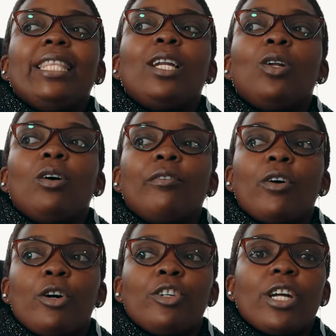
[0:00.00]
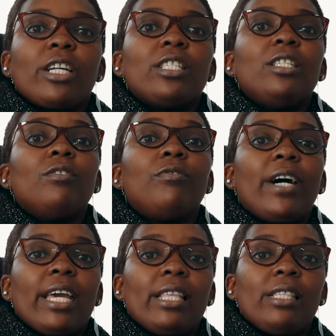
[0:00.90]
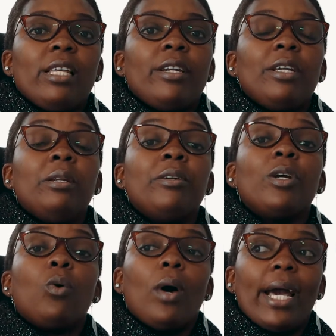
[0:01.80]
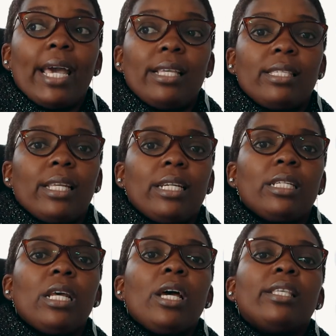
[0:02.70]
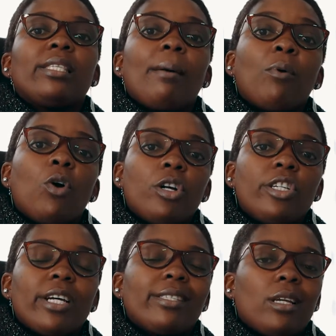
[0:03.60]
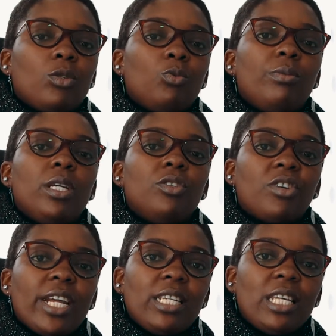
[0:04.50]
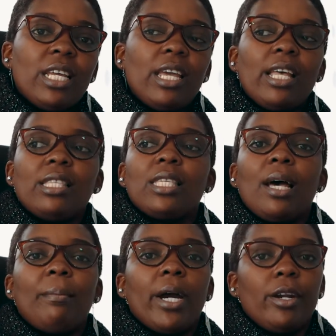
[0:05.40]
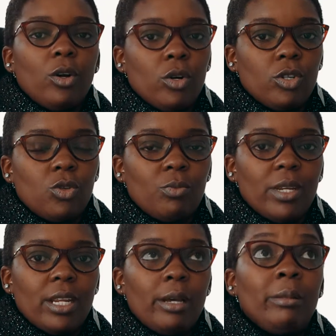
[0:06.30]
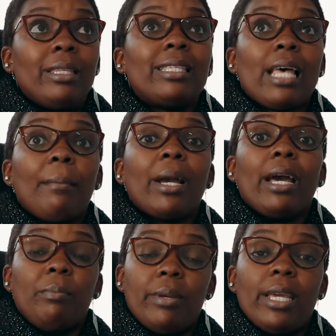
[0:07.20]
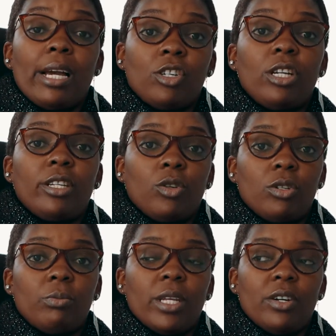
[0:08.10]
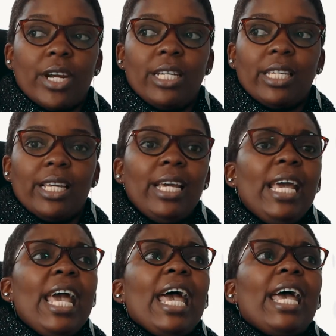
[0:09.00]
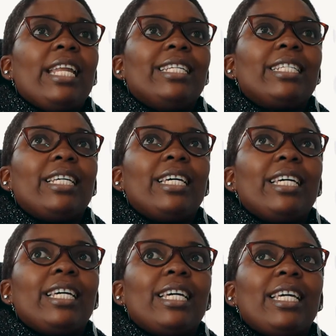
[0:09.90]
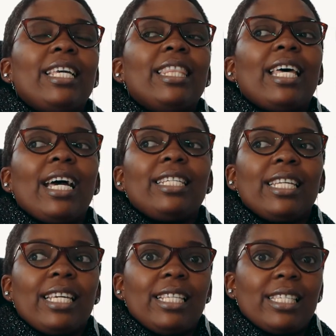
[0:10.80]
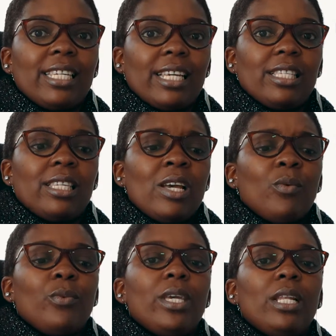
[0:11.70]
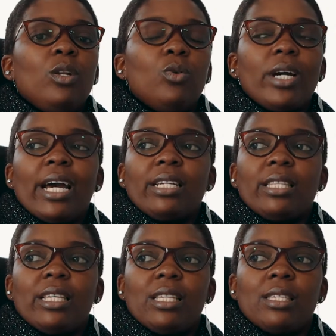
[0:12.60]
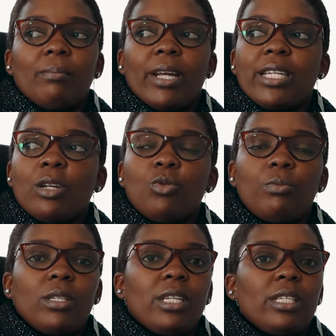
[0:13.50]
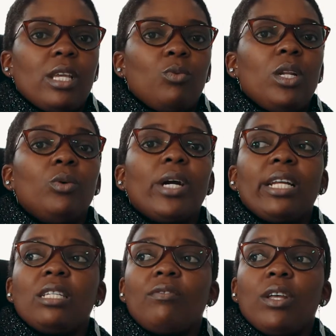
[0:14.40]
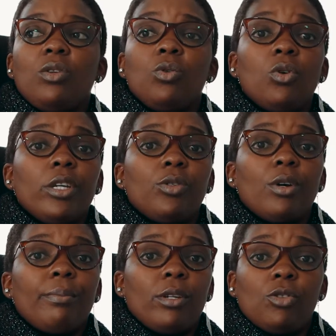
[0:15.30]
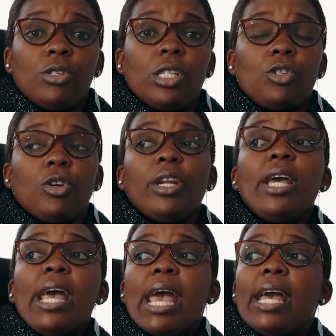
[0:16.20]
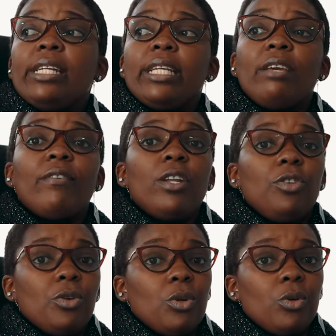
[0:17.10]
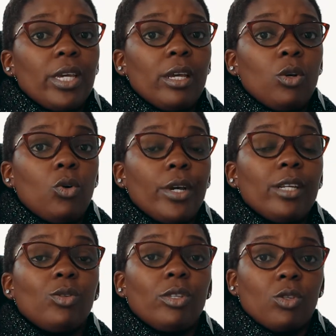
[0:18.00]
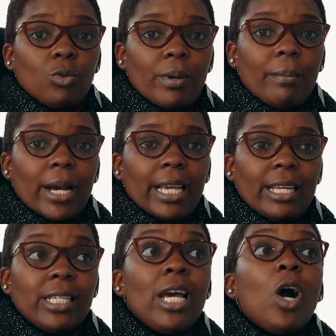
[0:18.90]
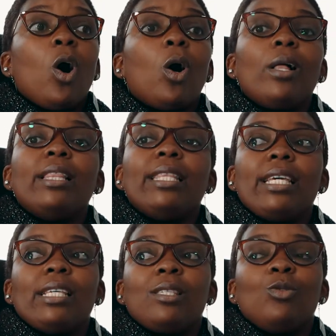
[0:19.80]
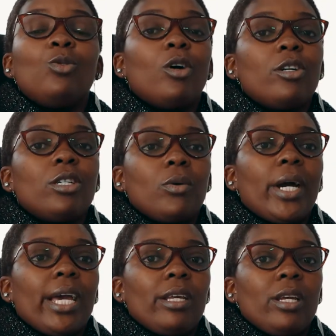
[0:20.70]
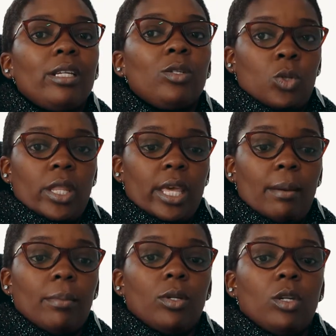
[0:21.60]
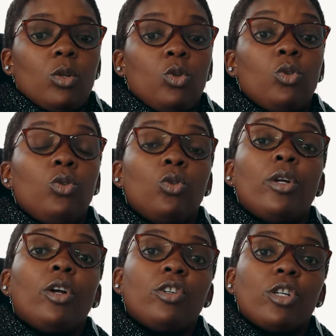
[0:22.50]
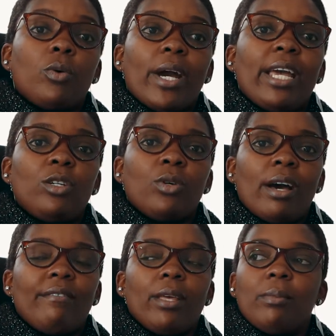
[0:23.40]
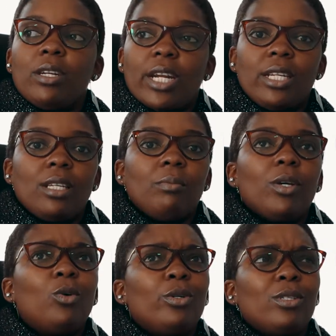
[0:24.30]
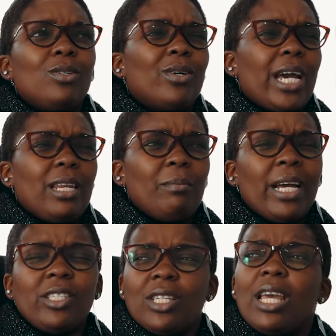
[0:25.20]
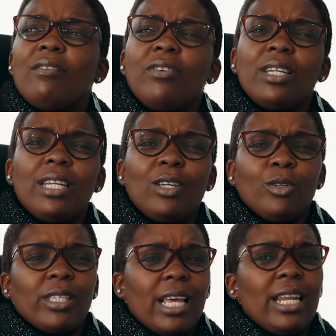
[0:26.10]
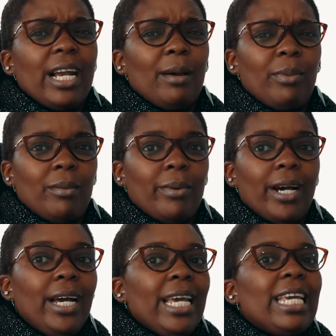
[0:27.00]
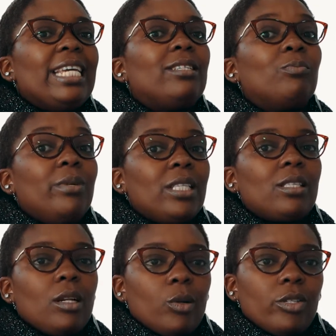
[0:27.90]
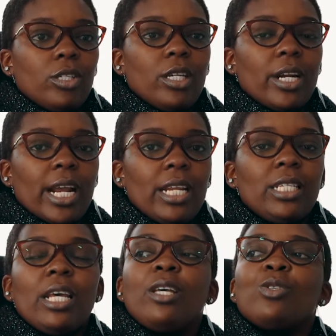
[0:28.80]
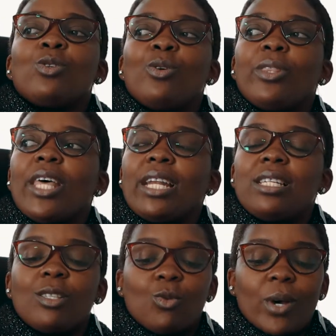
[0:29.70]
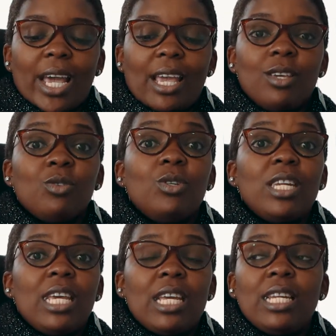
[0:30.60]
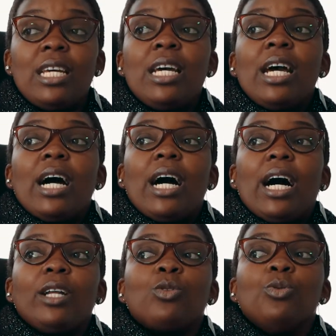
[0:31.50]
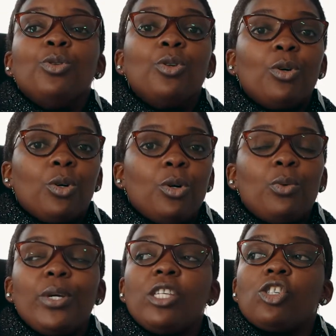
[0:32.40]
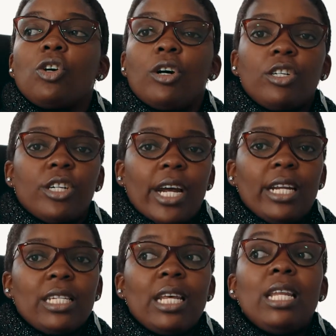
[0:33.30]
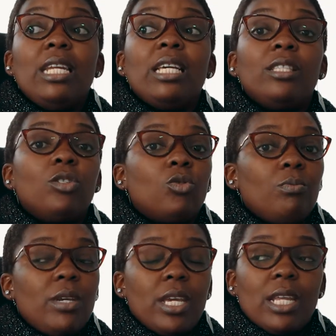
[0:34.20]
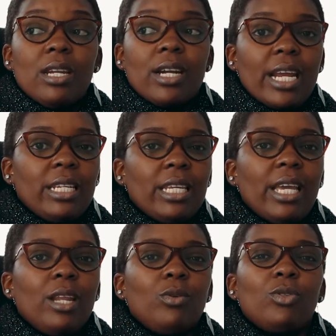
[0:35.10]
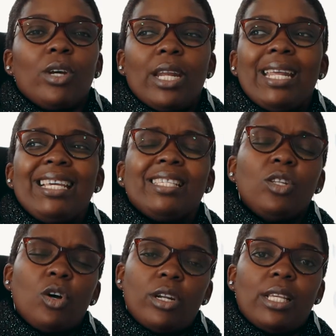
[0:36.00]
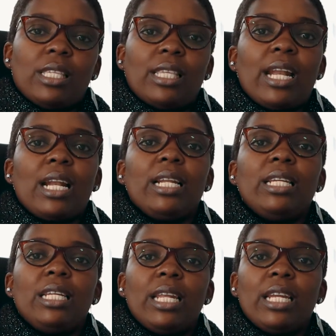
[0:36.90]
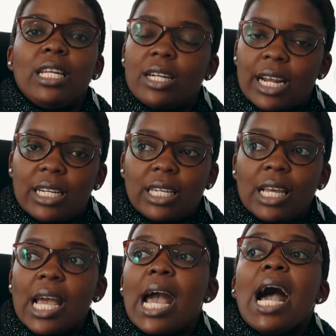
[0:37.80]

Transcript: the law of contract requires that some contracts are to be in writing and some are not to be, some can be actually not be in writing. And in that instance, we look at this matatu business, and we look at even you going to a petrol station, and even you going to the supermarket. All these do not require them, you are not required to have them in writing, because you can imagine every day you're signing a paper, it beats logic, right? So that is why you need to know which contract needs to be in writing and which one is not necessarily needed in writing.